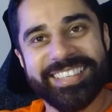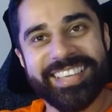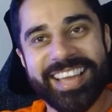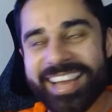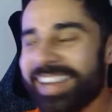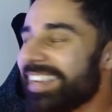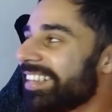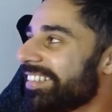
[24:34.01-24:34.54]

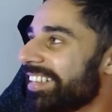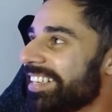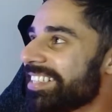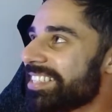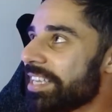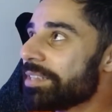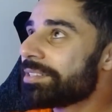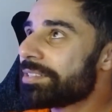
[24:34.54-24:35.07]
Yeah. Then
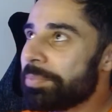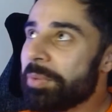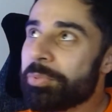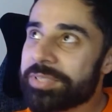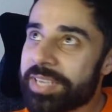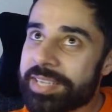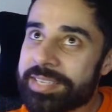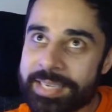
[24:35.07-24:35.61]
it's
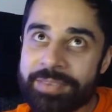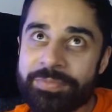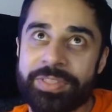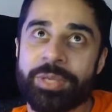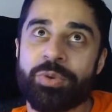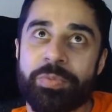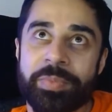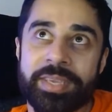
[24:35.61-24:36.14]
people say the same
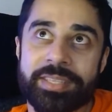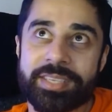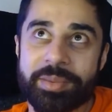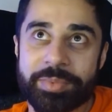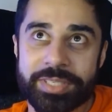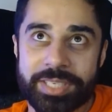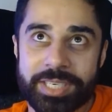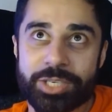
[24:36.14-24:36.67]
thing with me in
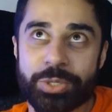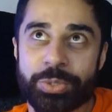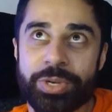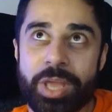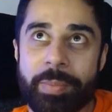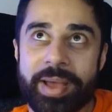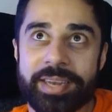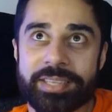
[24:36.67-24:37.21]
terms of digital
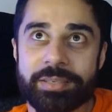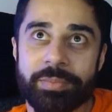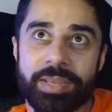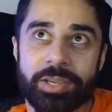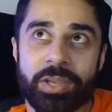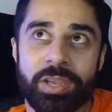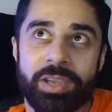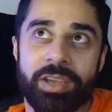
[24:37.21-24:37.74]
nomadism.
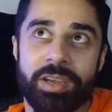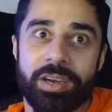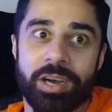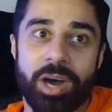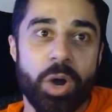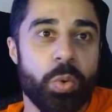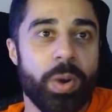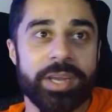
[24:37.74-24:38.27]
Like,
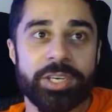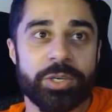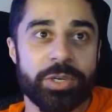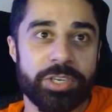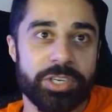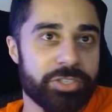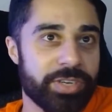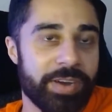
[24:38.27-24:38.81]
oh, why don't
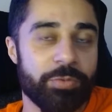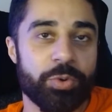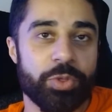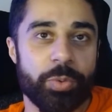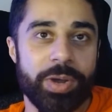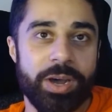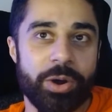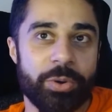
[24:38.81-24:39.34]
you just travel
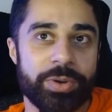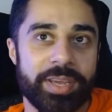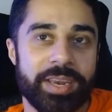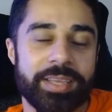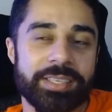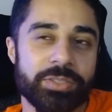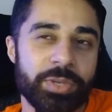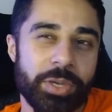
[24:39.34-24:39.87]
the world?
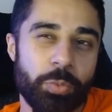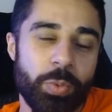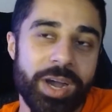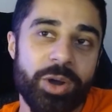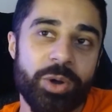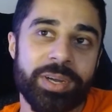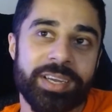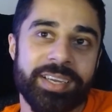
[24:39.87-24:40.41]
And it's like,
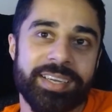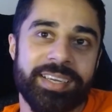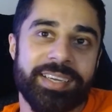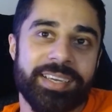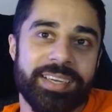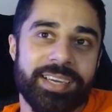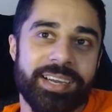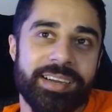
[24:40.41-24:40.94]
well,
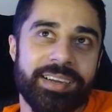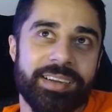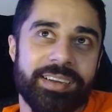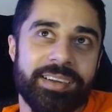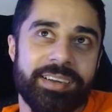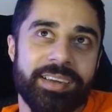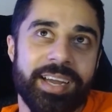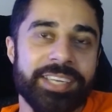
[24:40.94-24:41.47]

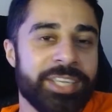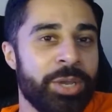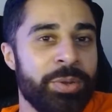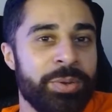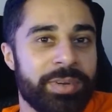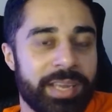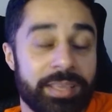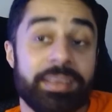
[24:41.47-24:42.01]
I
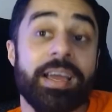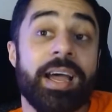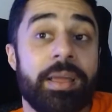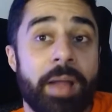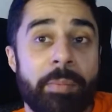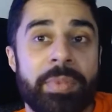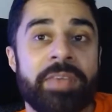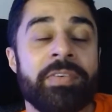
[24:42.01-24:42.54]
don't like,
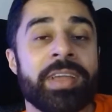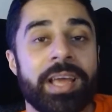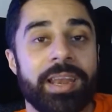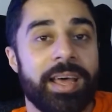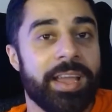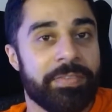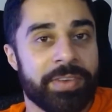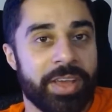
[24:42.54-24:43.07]
I'm living a
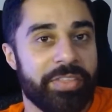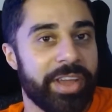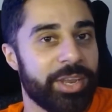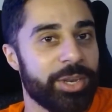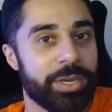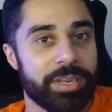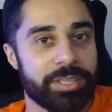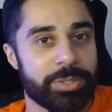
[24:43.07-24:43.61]
life now that I
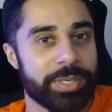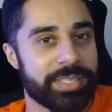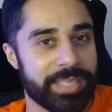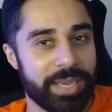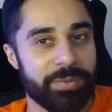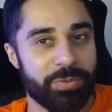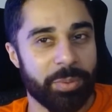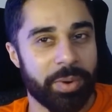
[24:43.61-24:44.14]
don't need to
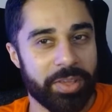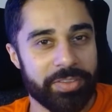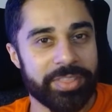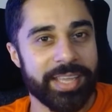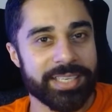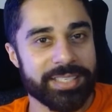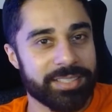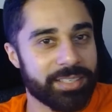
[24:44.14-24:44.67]
escape from. I
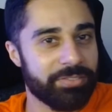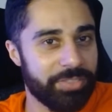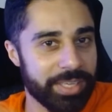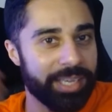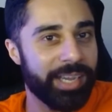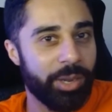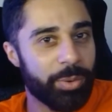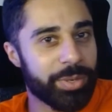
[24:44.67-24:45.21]
think that's the
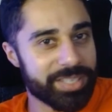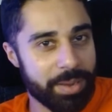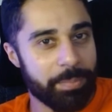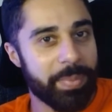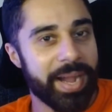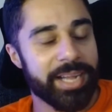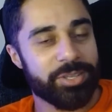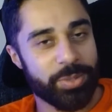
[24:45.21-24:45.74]
thing I always
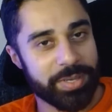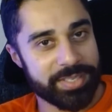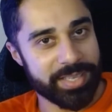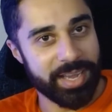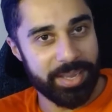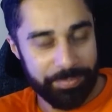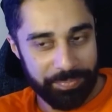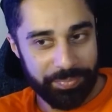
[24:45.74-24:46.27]
come back to, is
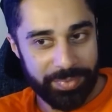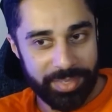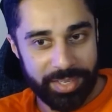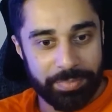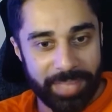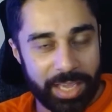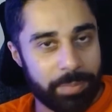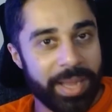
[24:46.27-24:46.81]
that
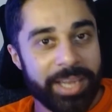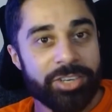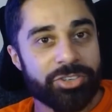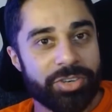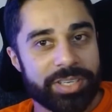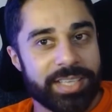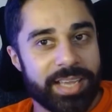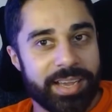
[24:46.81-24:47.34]
like
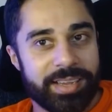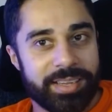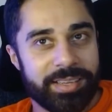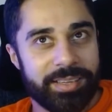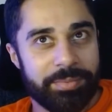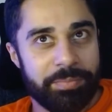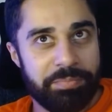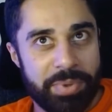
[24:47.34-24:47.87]
mantra is that
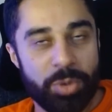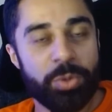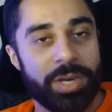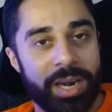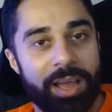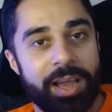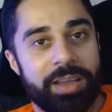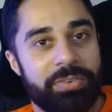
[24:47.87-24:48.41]
build
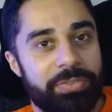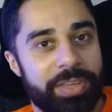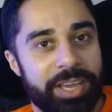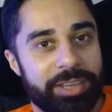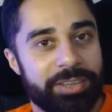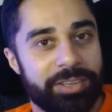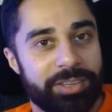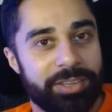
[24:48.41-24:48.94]
a life
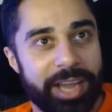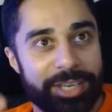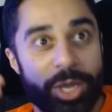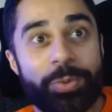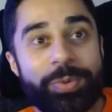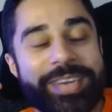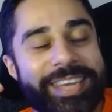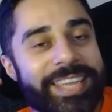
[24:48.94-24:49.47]
that I
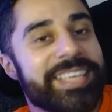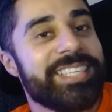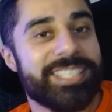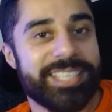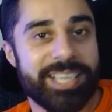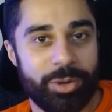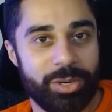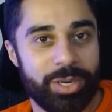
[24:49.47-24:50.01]
don't need
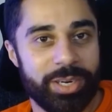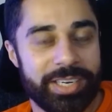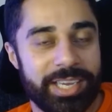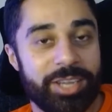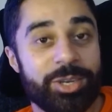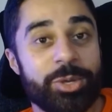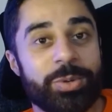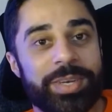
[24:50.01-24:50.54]
to go on
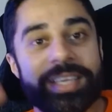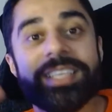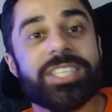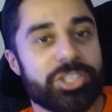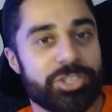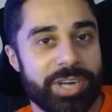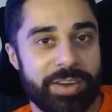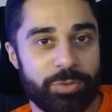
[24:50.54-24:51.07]
holiday. I don't
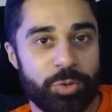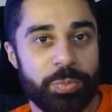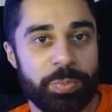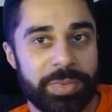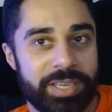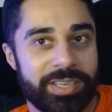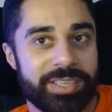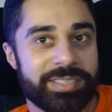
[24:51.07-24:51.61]
need to travel
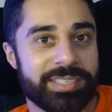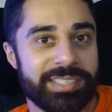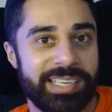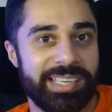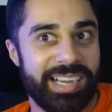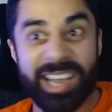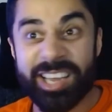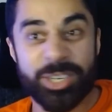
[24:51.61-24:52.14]
because
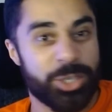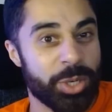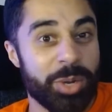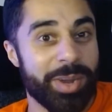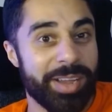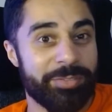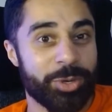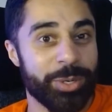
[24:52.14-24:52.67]
I
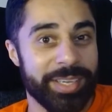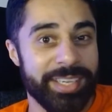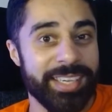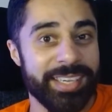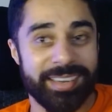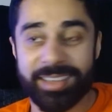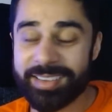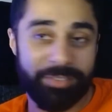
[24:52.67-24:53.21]
enjoy what I've got
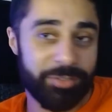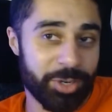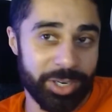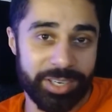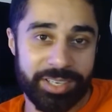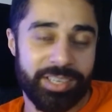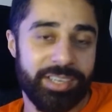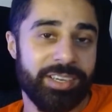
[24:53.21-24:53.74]
here. Like I've
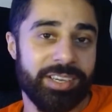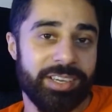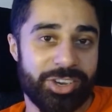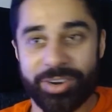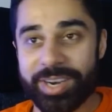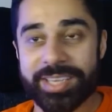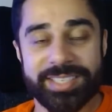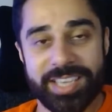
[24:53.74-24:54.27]
got a
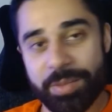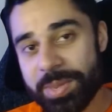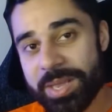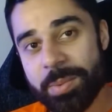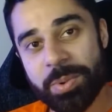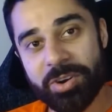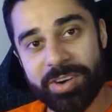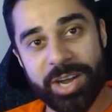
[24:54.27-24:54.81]
great set of
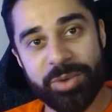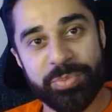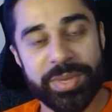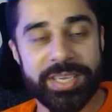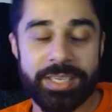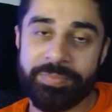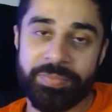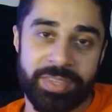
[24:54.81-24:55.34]
people around
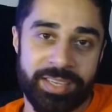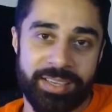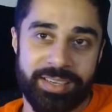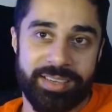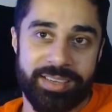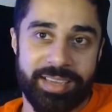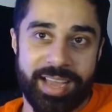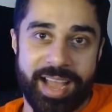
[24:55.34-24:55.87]
me
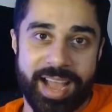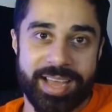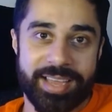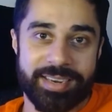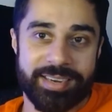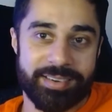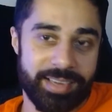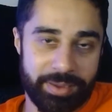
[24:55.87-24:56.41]

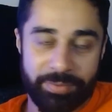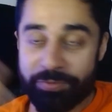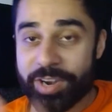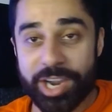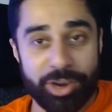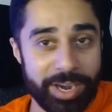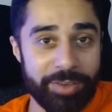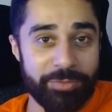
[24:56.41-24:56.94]
and like, I'm
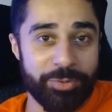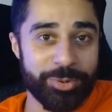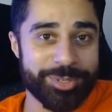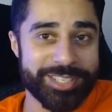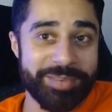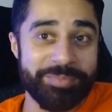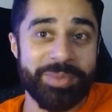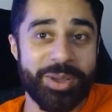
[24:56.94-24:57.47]
very grateful
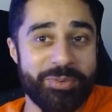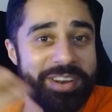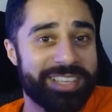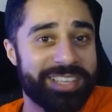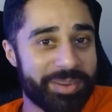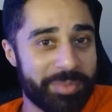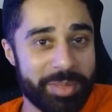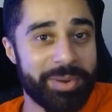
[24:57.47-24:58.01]
to them.
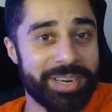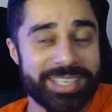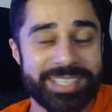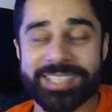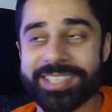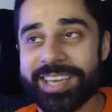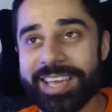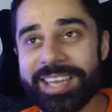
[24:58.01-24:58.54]
Hopefully some of them are
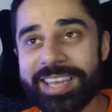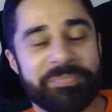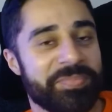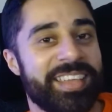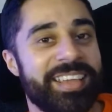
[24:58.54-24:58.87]
listening today.